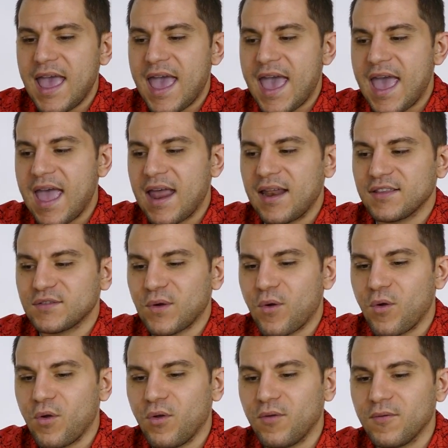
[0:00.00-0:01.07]
and it's a
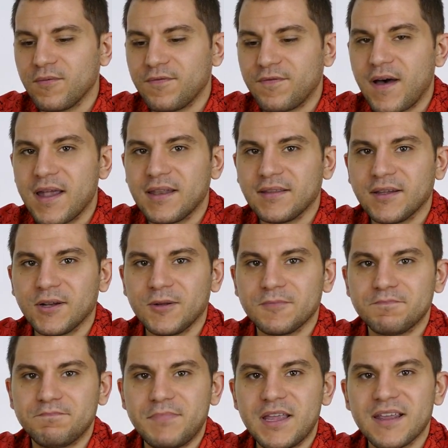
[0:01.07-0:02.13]
whole fun
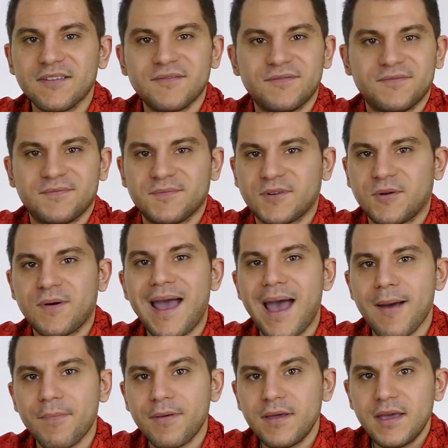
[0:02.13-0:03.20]
little bit of
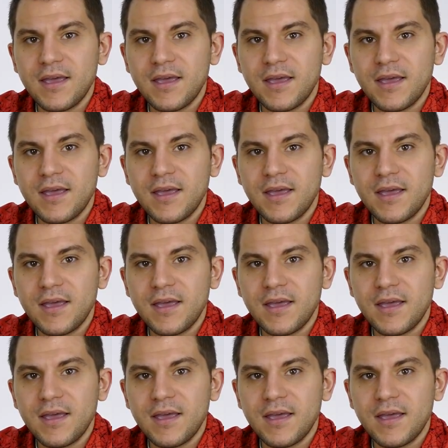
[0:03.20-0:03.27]
crap.